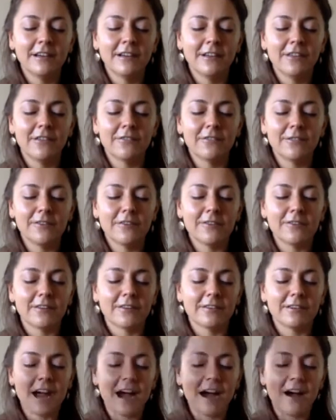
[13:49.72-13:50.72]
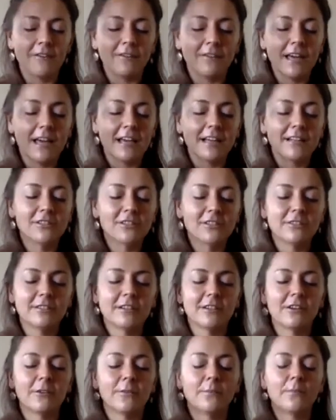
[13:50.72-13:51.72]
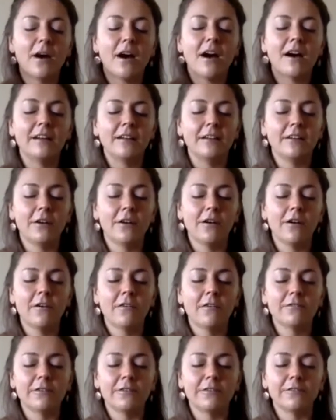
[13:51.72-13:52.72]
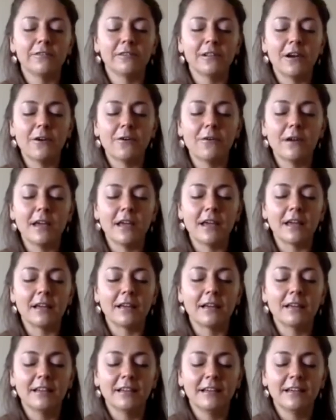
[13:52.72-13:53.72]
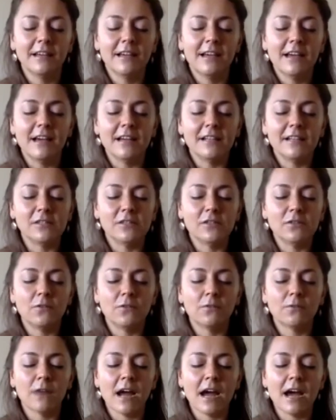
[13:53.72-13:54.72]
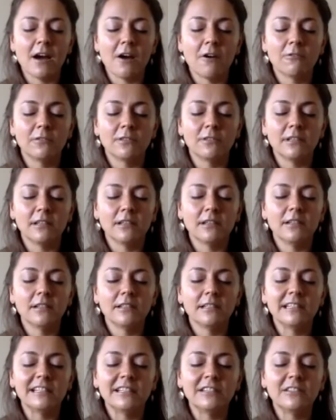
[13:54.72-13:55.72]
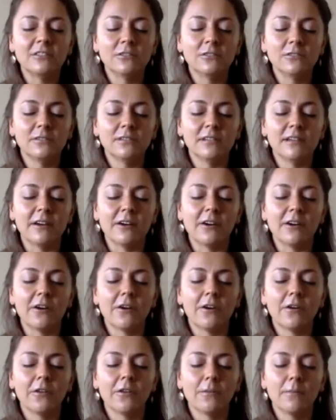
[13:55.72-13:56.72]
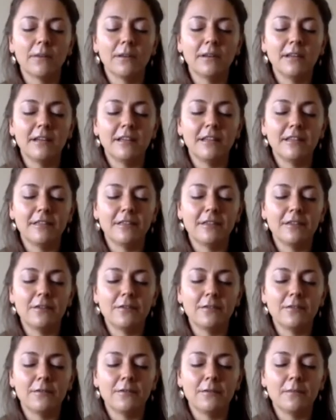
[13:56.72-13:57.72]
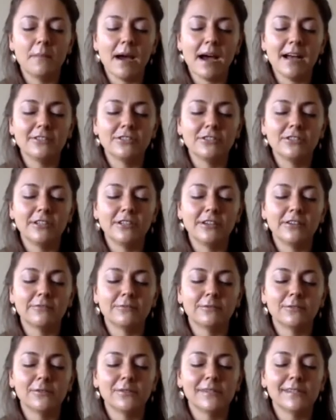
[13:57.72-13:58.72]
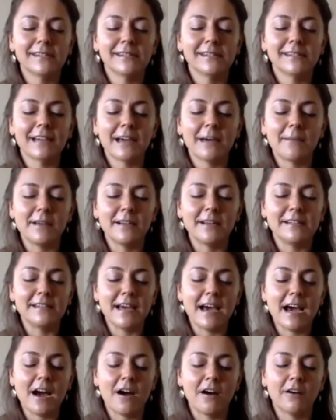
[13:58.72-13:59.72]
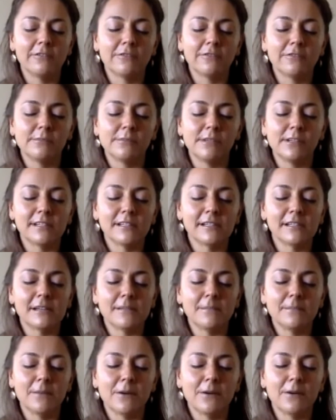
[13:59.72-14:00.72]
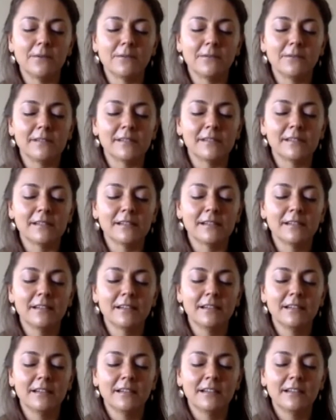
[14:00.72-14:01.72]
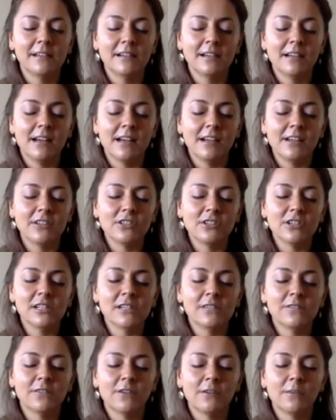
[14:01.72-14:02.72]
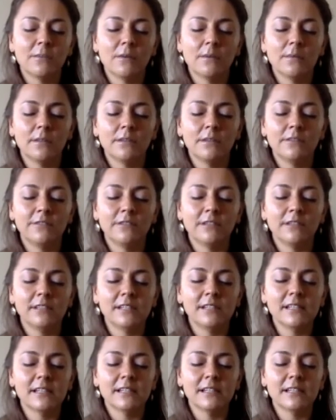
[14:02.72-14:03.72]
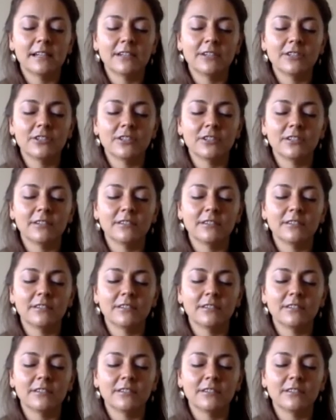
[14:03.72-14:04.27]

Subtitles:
through your crown, entering your body, overflowing as you ground into the earth beneath you, imagining roots coming down from your sit bones. And just for a moment, feel this connection,